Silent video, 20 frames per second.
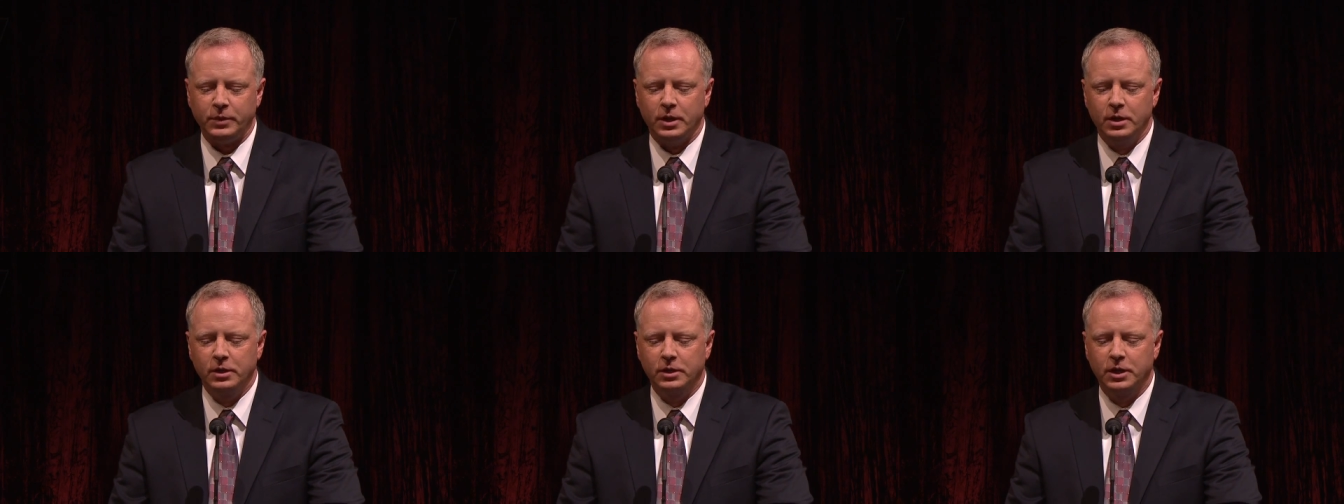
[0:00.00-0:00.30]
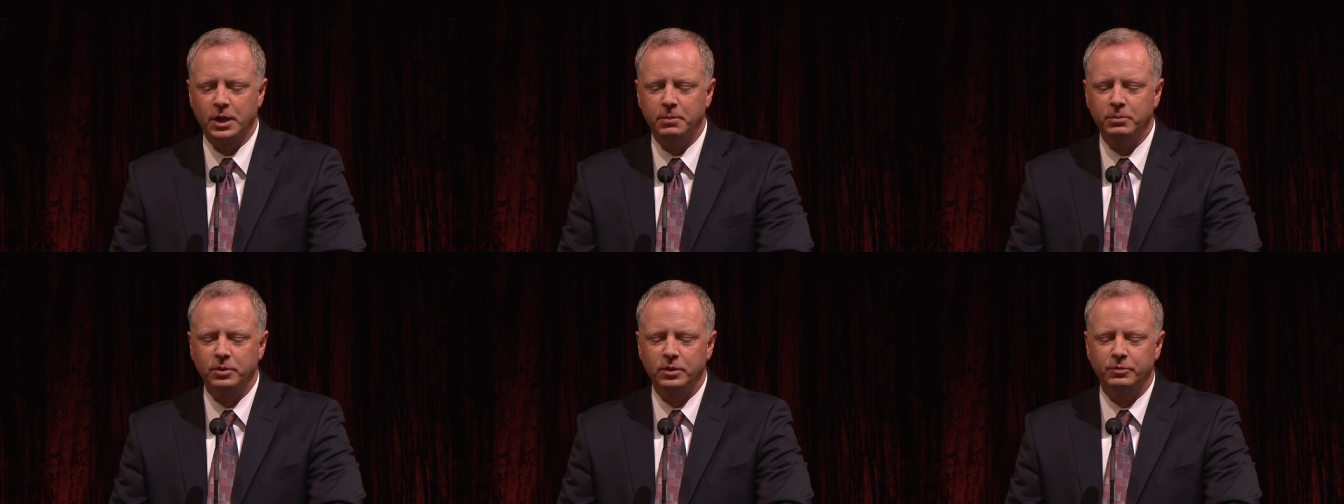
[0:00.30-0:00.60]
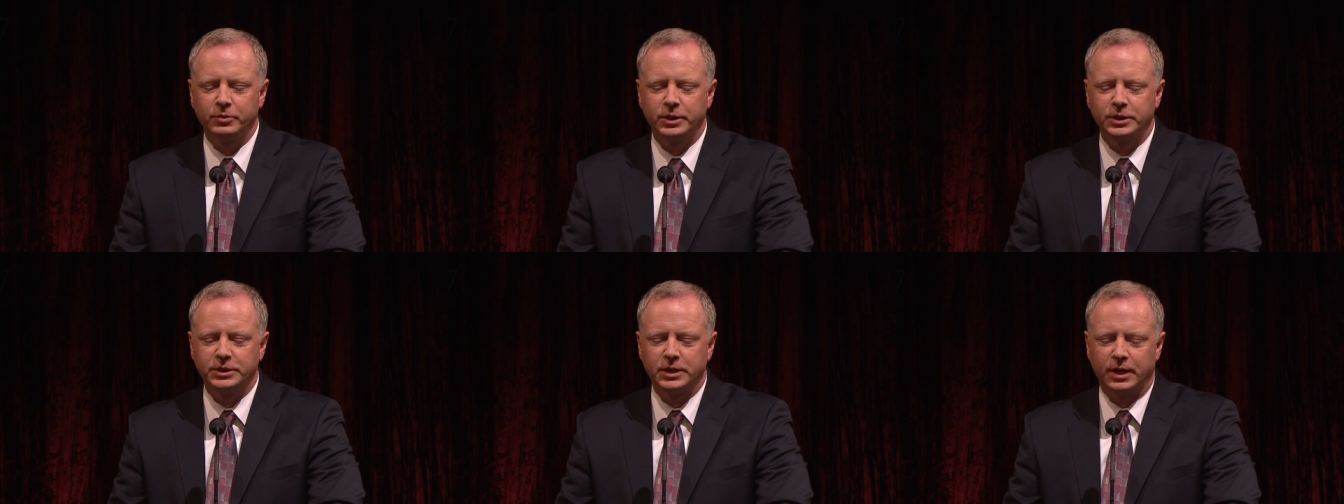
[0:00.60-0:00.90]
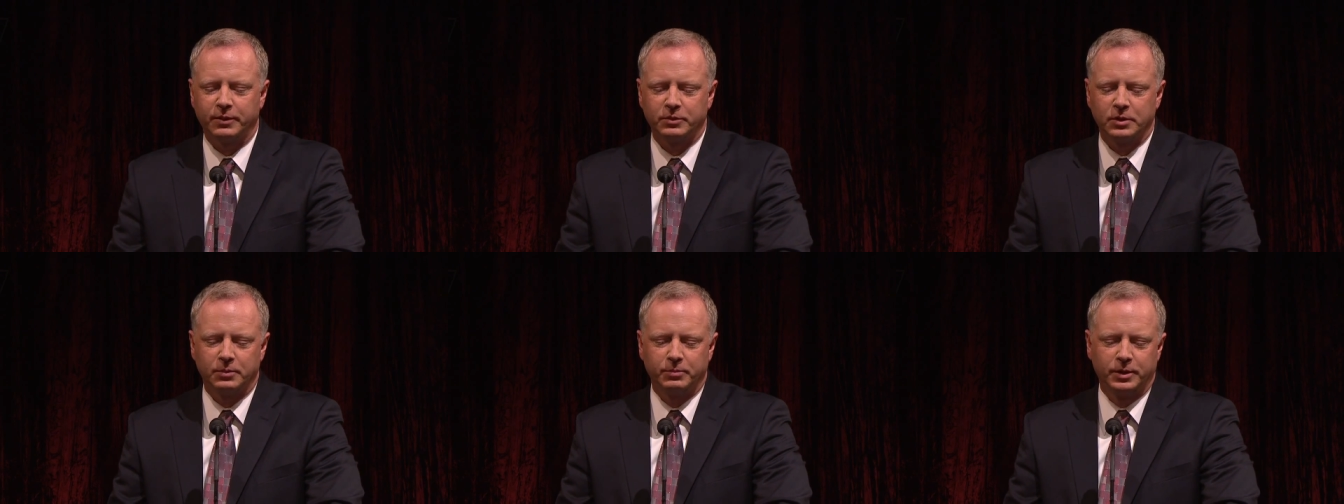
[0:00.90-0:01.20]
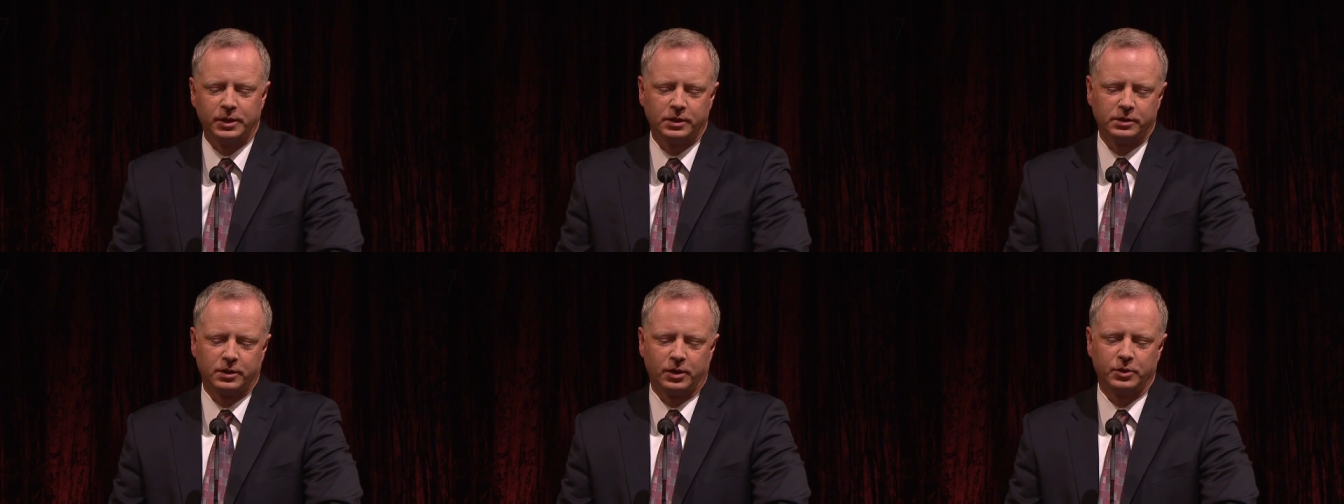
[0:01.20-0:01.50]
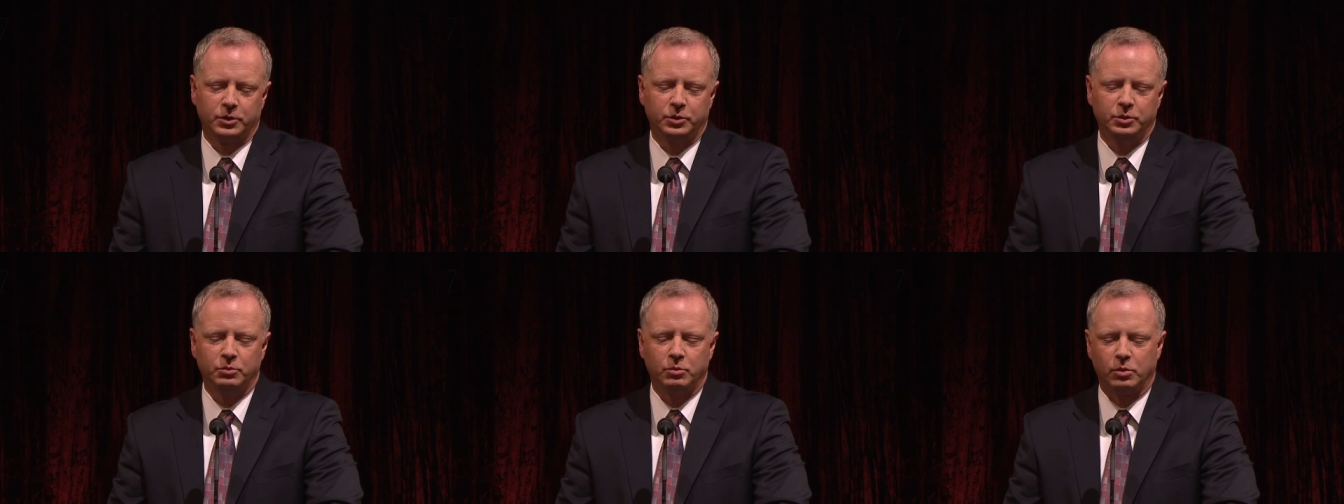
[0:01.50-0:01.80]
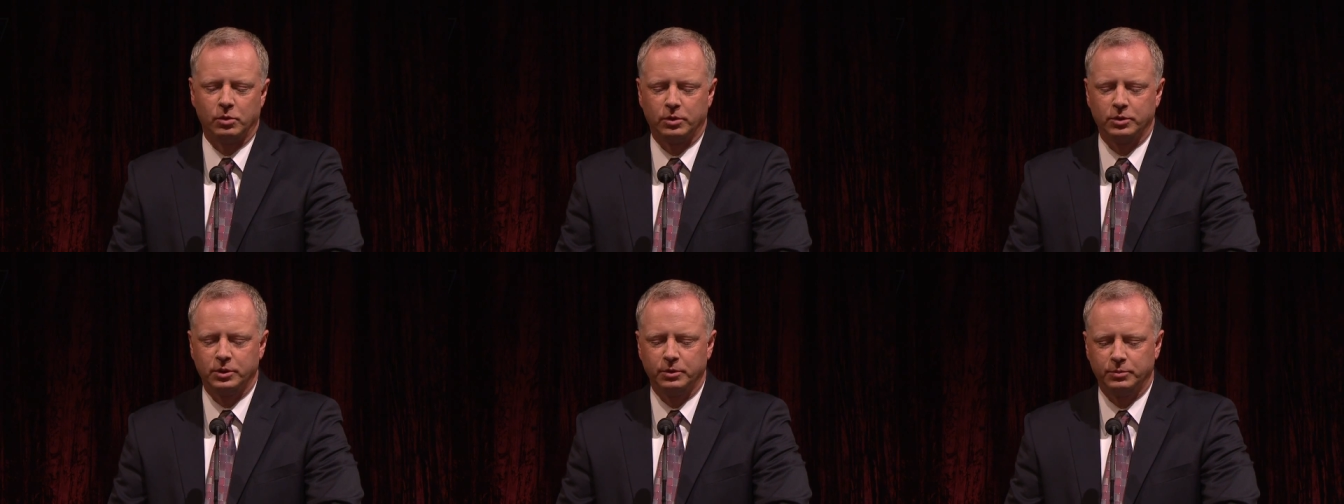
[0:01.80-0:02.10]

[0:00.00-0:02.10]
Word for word: A couple of weeks after being in our new ward,